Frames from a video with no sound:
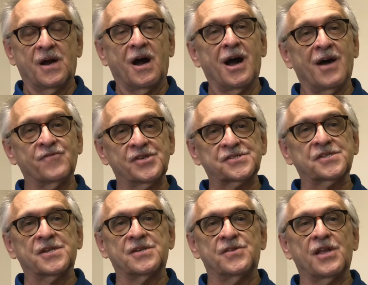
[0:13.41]

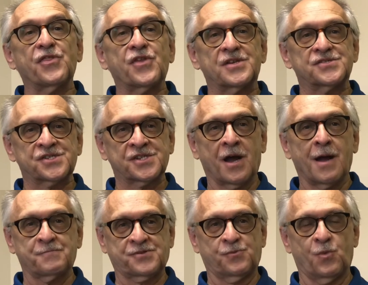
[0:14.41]
Obviously, nothing
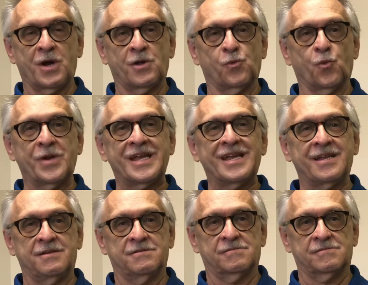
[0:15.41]
stops while
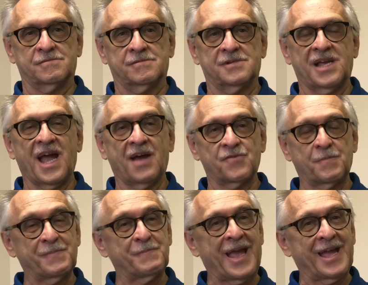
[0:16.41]
we have a
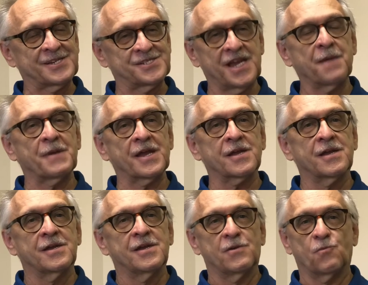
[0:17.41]
pandemic.
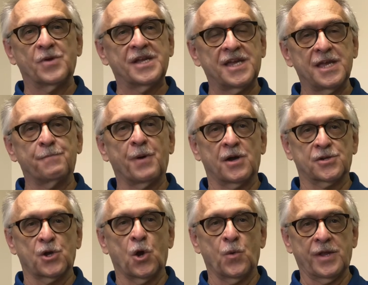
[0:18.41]
We keep on
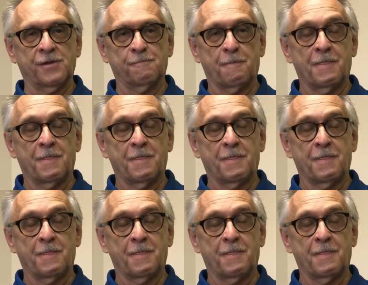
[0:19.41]
going.